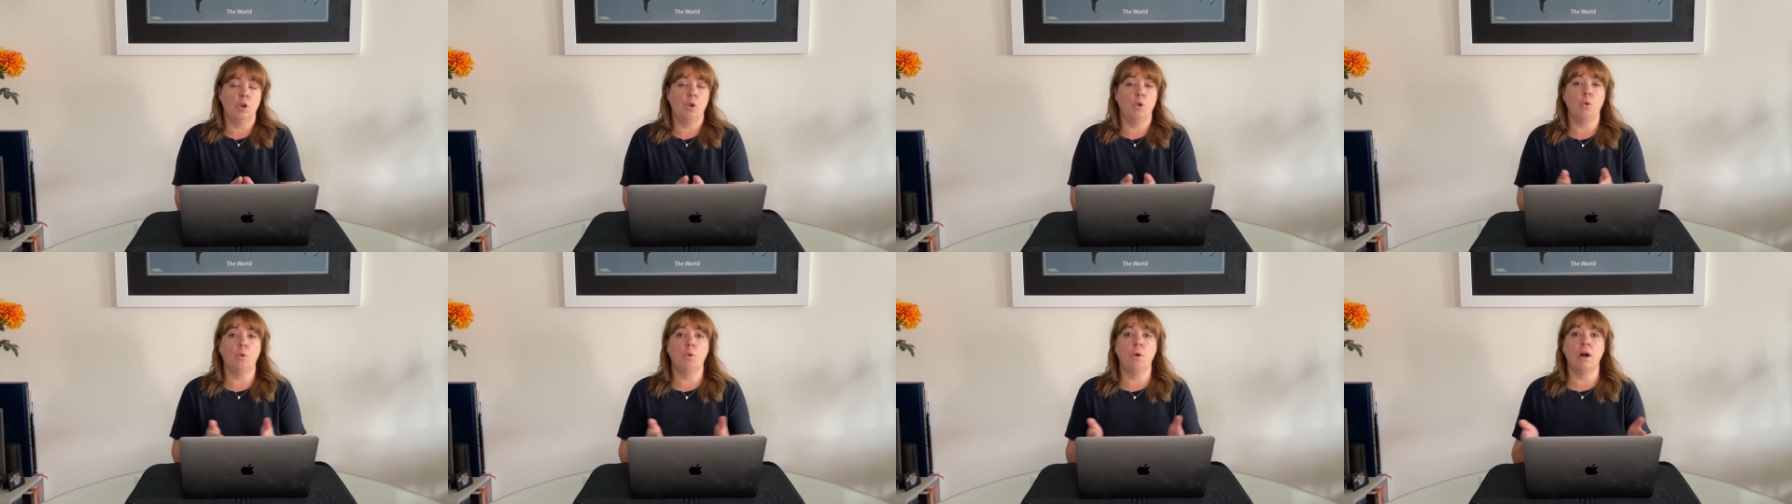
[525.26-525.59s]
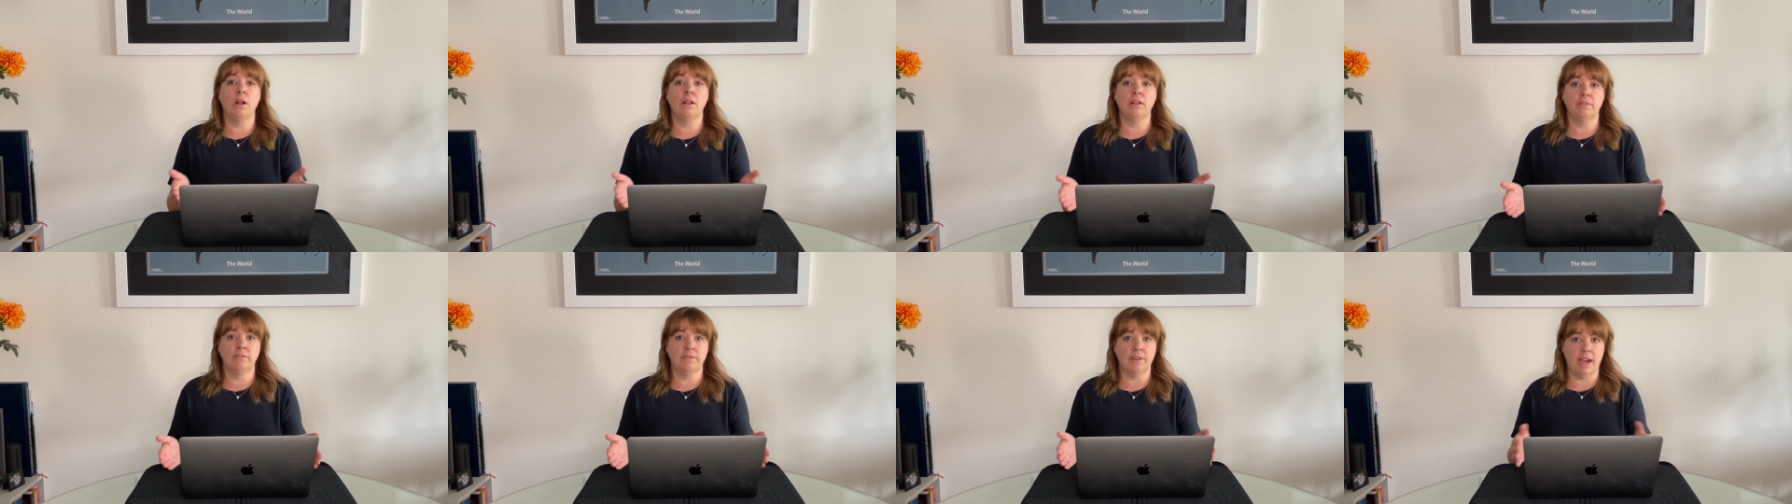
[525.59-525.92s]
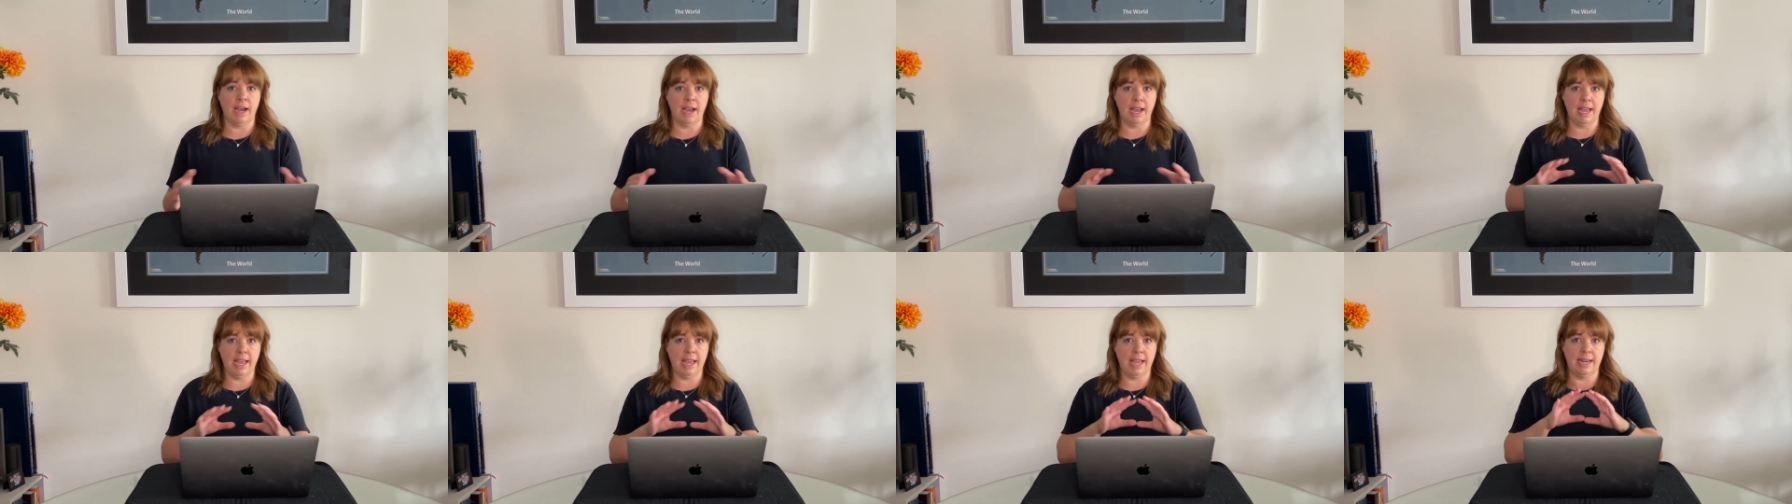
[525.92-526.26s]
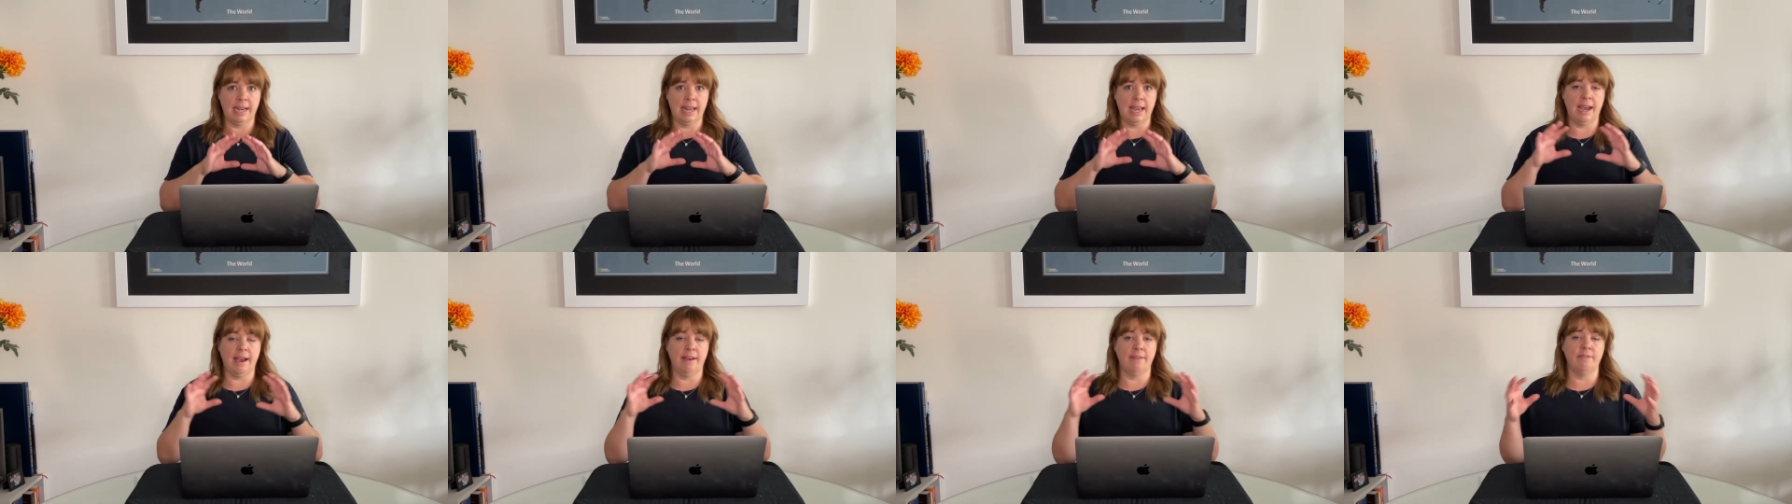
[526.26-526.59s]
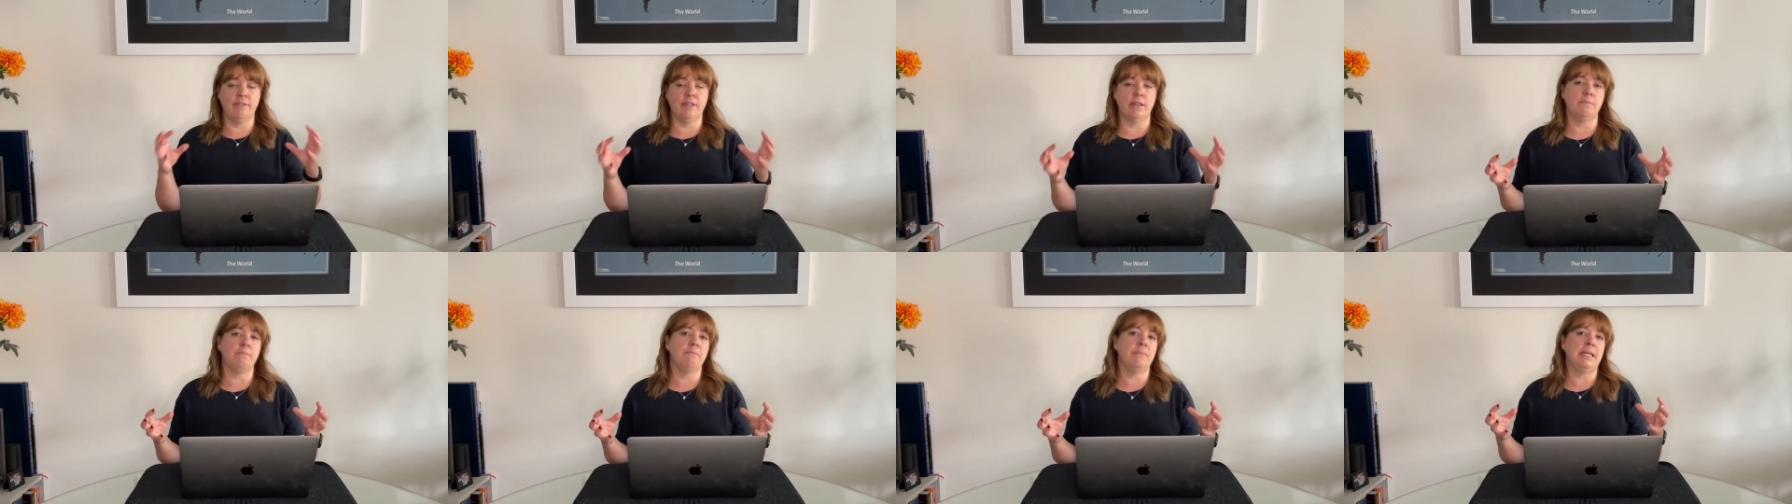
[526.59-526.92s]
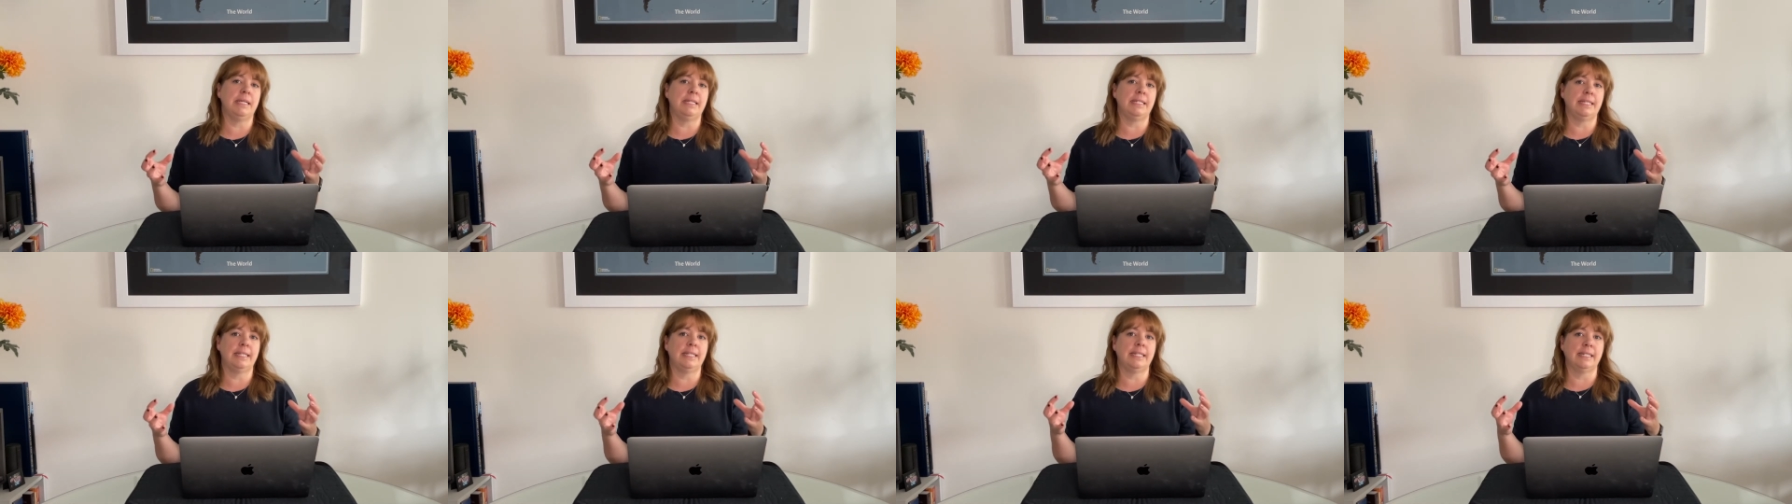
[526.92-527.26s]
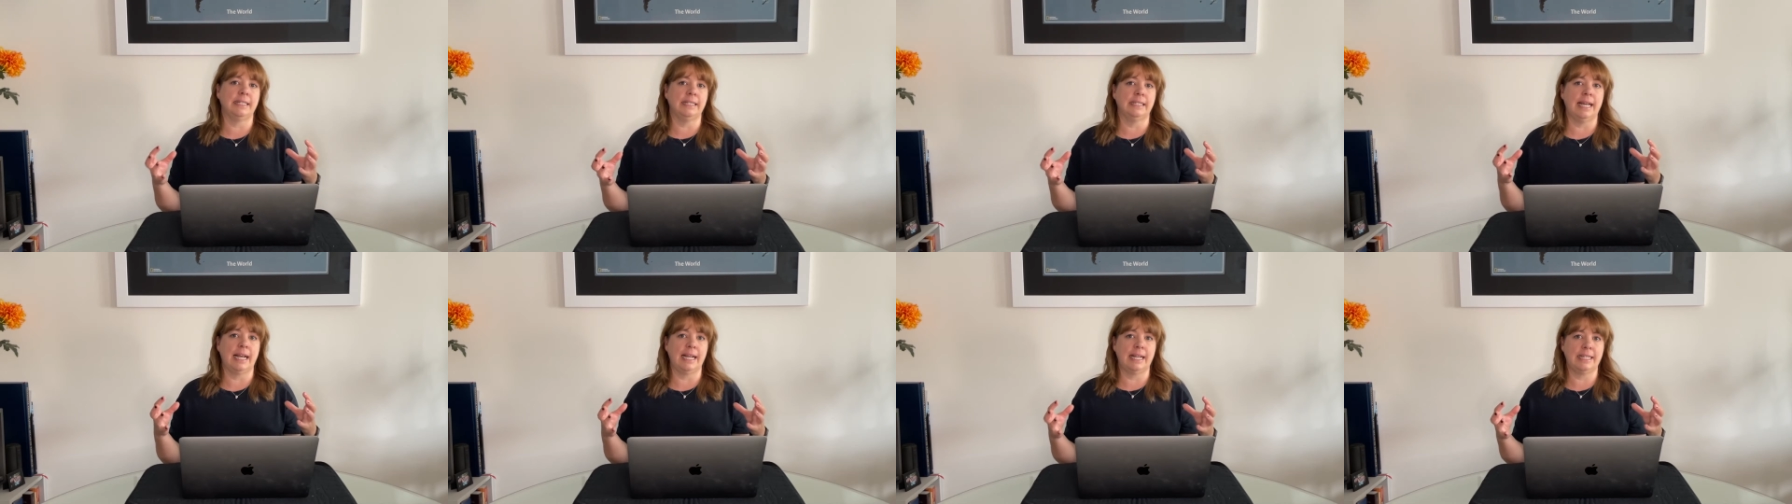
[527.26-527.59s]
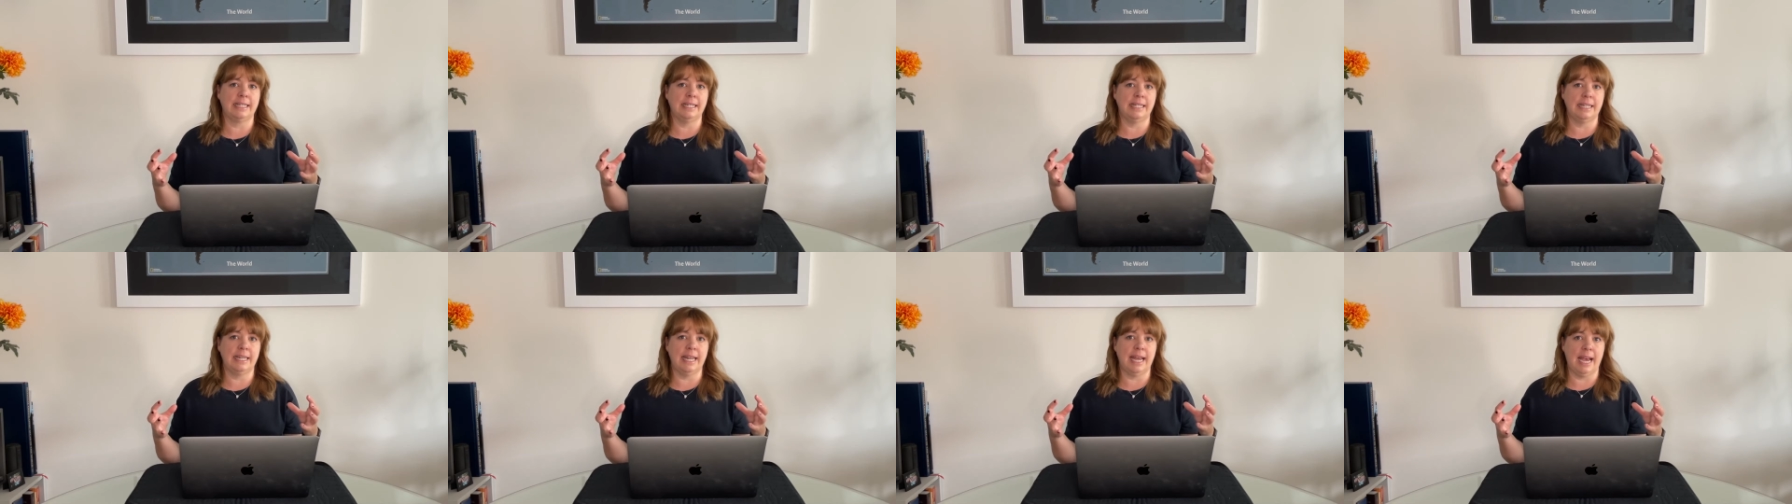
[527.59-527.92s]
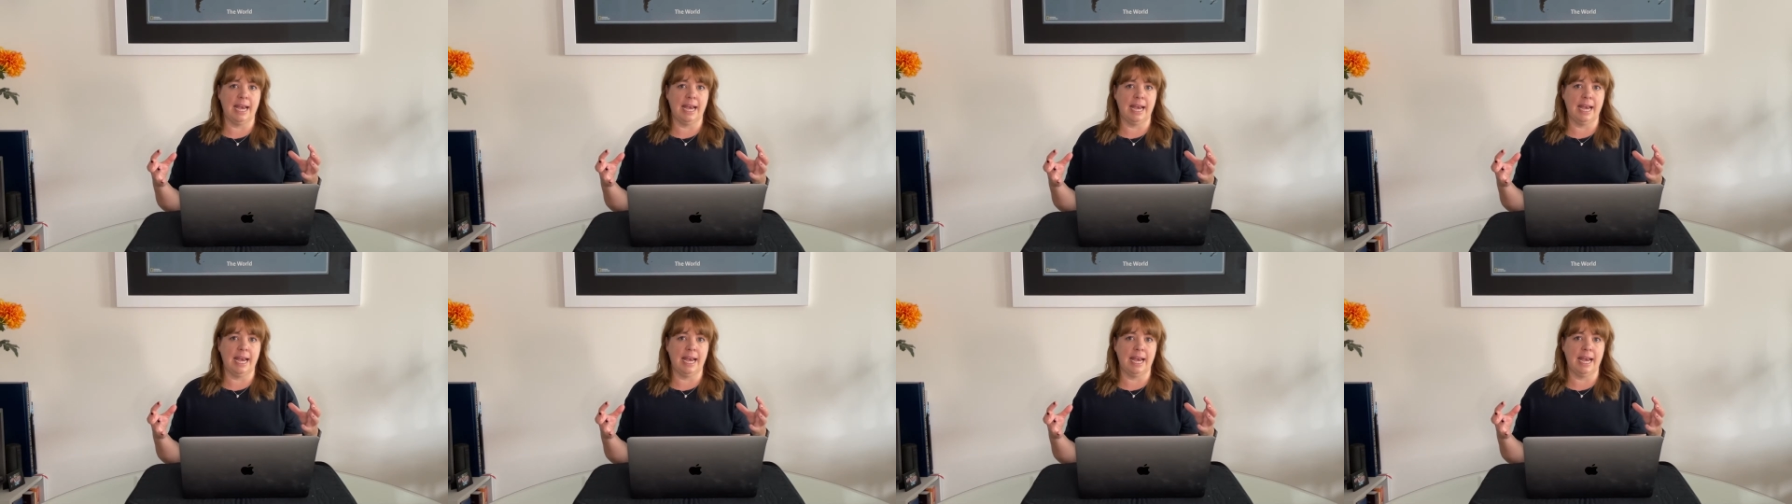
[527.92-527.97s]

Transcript: qualify and have them be selected